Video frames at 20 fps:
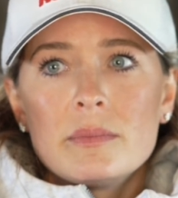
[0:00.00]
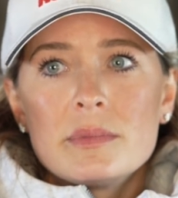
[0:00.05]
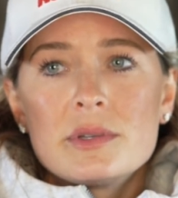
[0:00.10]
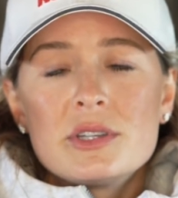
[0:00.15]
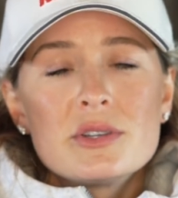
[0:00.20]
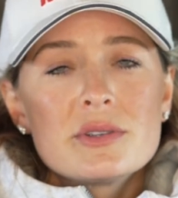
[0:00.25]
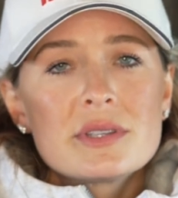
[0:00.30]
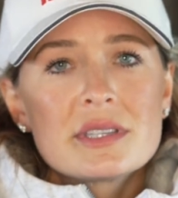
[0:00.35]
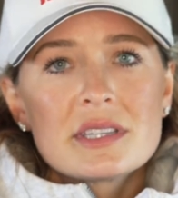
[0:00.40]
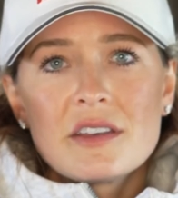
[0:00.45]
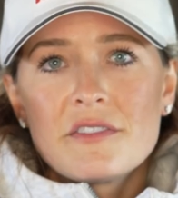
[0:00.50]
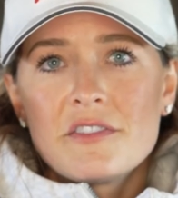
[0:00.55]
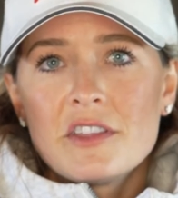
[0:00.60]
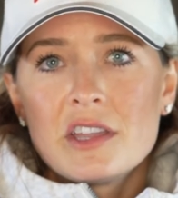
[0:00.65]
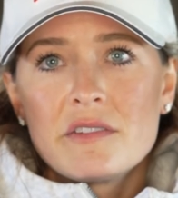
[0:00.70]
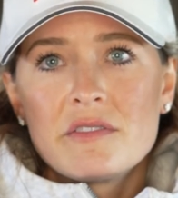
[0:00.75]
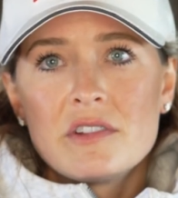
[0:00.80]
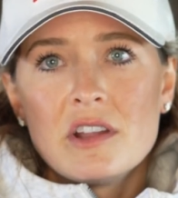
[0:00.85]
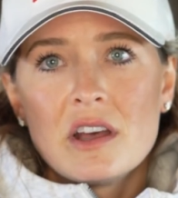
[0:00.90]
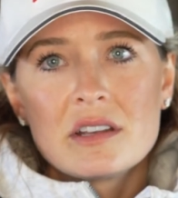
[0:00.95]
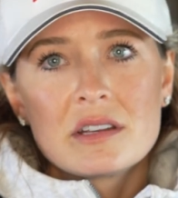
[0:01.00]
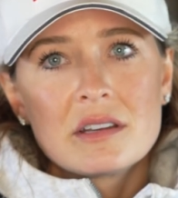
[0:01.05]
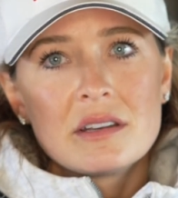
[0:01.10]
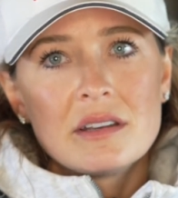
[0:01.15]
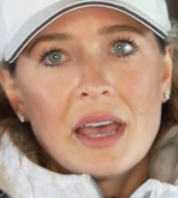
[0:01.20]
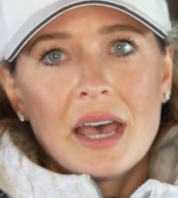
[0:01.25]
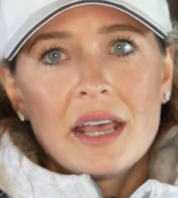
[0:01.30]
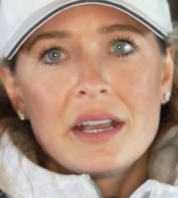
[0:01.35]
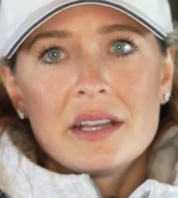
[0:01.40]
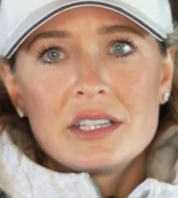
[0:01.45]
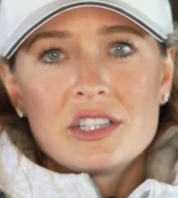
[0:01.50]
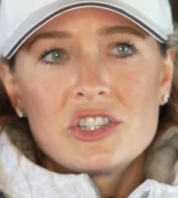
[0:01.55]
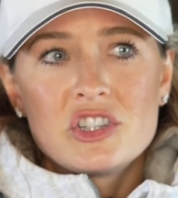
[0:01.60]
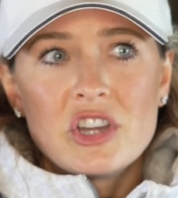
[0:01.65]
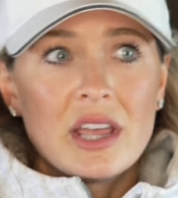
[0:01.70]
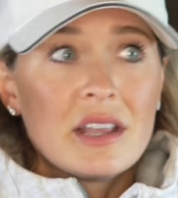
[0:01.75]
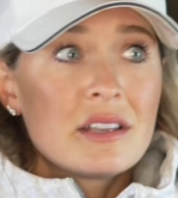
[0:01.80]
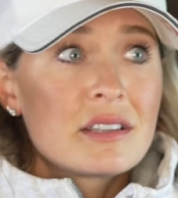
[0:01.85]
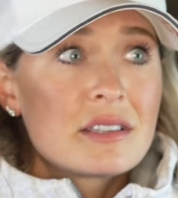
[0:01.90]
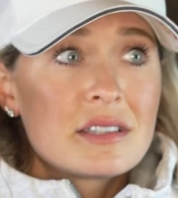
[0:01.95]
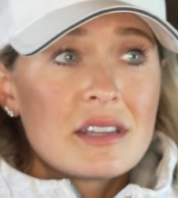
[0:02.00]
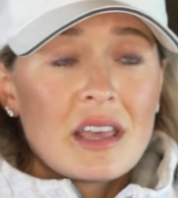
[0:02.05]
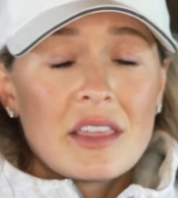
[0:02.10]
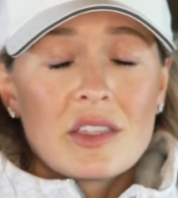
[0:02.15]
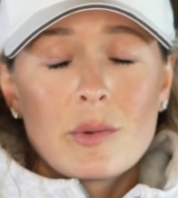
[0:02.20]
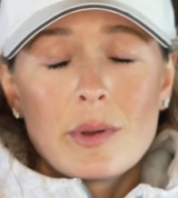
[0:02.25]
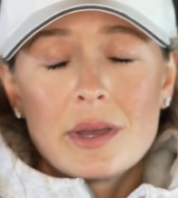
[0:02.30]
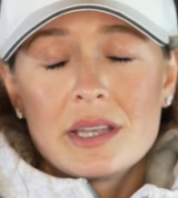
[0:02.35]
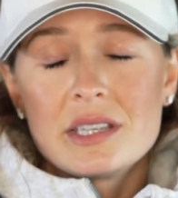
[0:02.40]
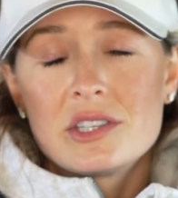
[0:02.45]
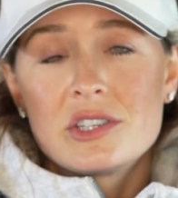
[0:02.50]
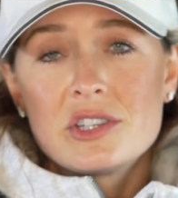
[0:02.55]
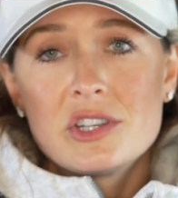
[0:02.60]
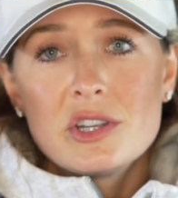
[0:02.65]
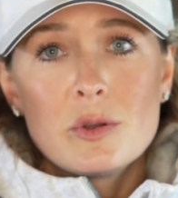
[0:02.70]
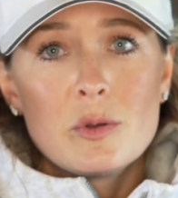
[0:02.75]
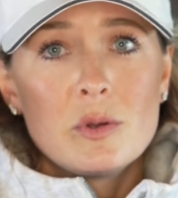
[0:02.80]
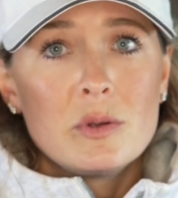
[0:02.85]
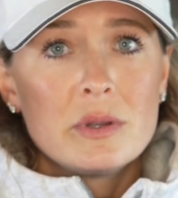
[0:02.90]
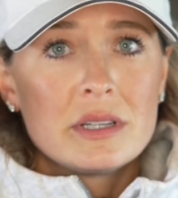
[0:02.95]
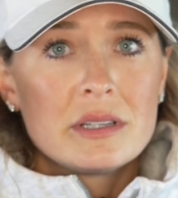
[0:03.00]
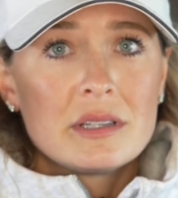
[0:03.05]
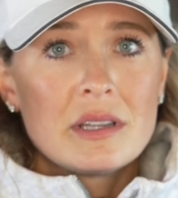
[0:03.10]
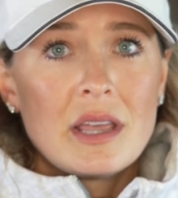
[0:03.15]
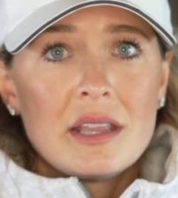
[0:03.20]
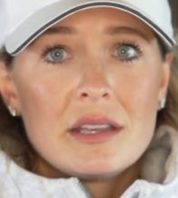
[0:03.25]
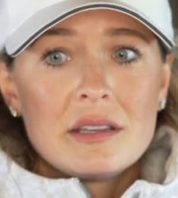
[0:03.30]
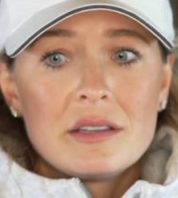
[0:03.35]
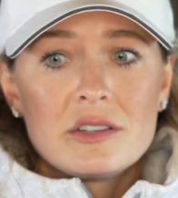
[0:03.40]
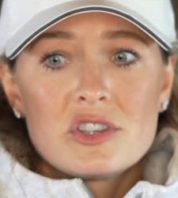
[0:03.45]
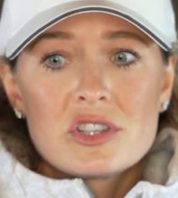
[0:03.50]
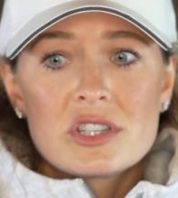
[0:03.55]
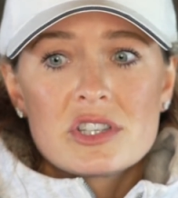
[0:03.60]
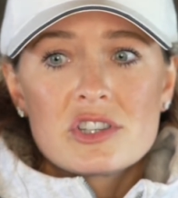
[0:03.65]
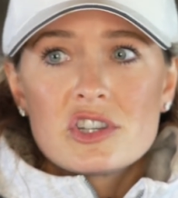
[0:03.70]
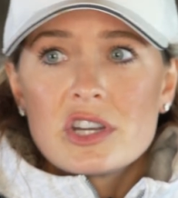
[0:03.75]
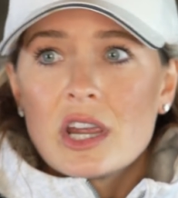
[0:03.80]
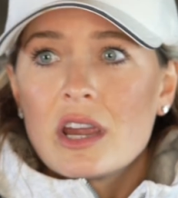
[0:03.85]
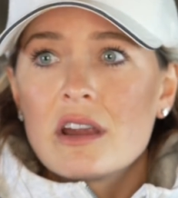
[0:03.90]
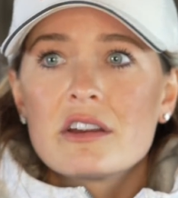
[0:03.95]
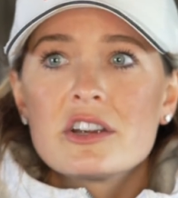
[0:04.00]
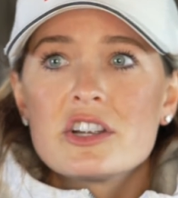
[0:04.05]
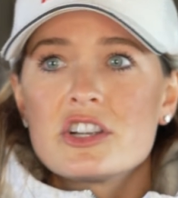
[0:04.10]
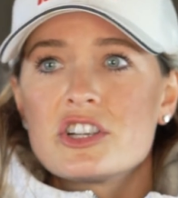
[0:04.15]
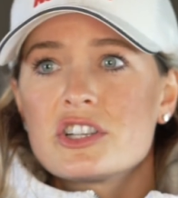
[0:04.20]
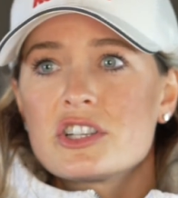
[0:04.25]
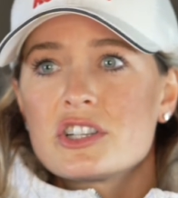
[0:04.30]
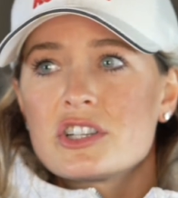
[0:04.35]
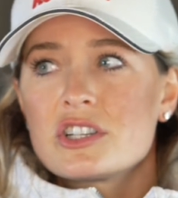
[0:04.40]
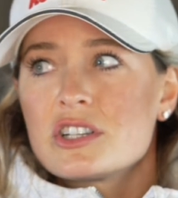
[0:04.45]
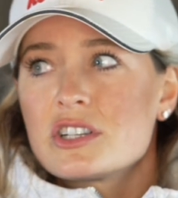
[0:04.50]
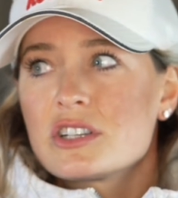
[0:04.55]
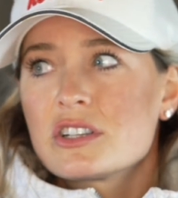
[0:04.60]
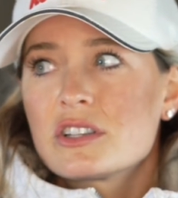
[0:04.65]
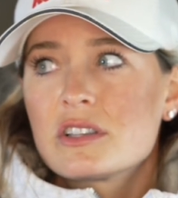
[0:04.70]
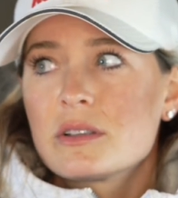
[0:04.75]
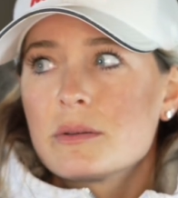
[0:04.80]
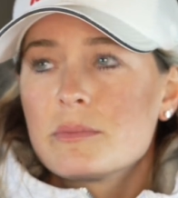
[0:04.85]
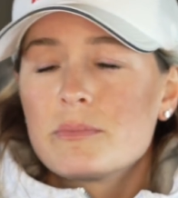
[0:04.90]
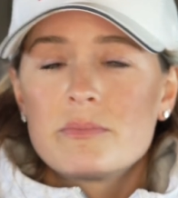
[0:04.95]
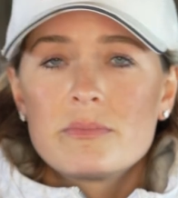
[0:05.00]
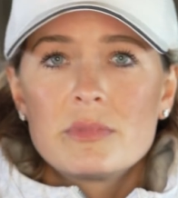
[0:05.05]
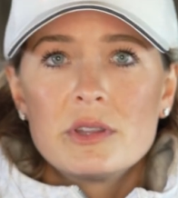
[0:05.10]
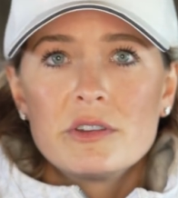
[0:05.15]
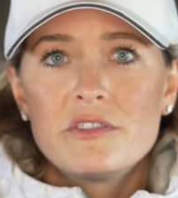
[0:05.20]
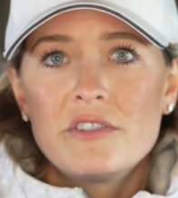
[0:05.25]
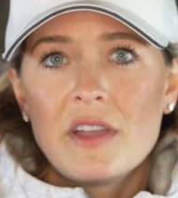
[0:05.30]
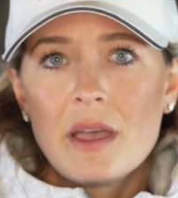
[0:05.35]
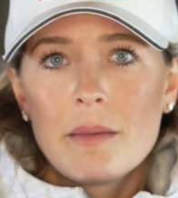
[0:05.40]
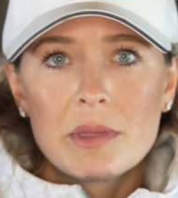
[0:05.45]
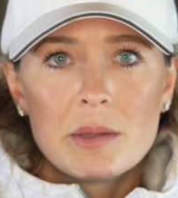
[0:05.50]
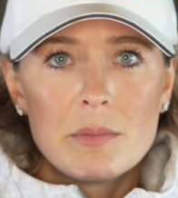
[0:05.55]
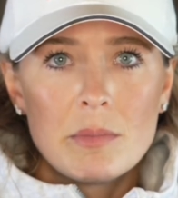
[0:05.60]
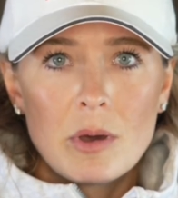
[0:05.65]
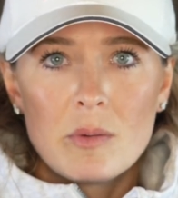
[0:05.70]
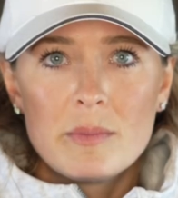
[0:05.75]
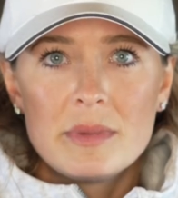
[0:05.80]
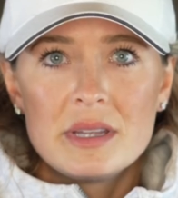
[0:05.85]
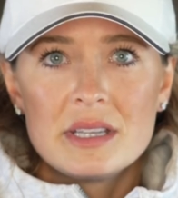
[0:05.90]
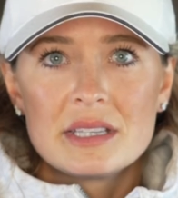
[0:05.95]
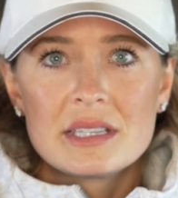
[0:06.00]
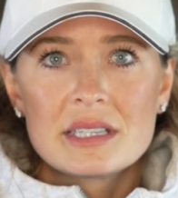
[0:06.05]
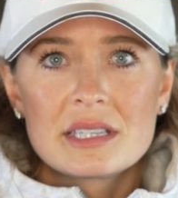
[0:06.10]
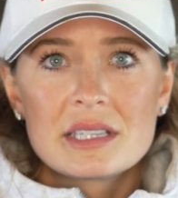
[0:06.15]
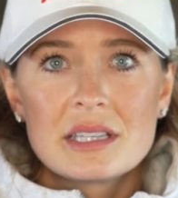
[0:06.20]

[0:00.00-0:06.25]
do stuff that you've not had a chance to otherwise do, and just cherish the family moments